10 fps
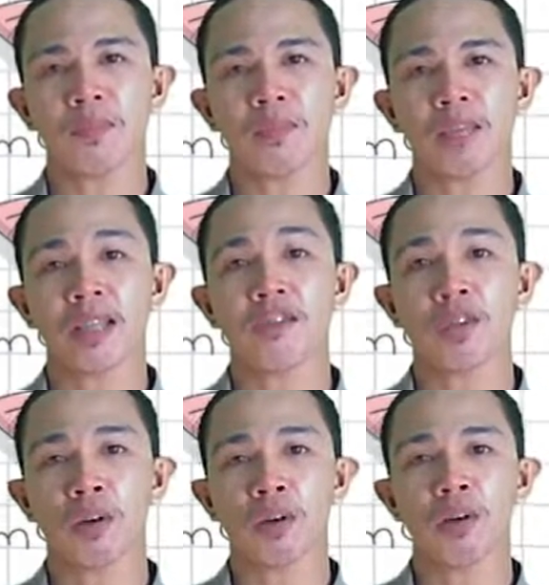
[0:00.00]
And
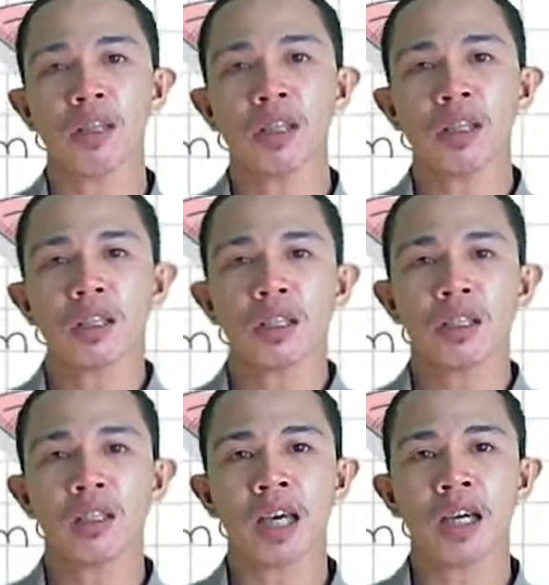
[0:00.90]
so
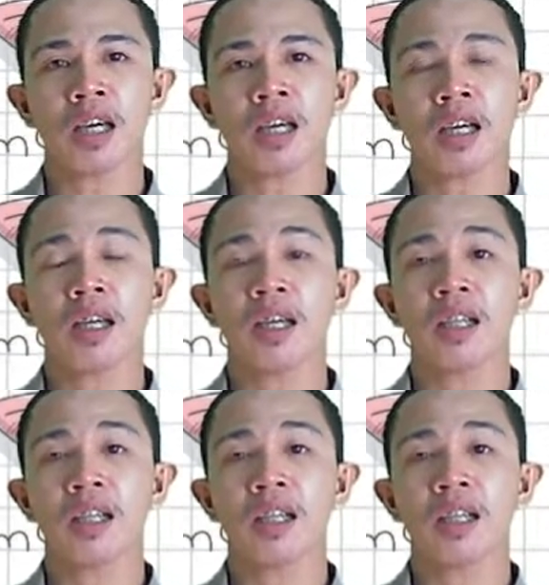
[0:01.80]
the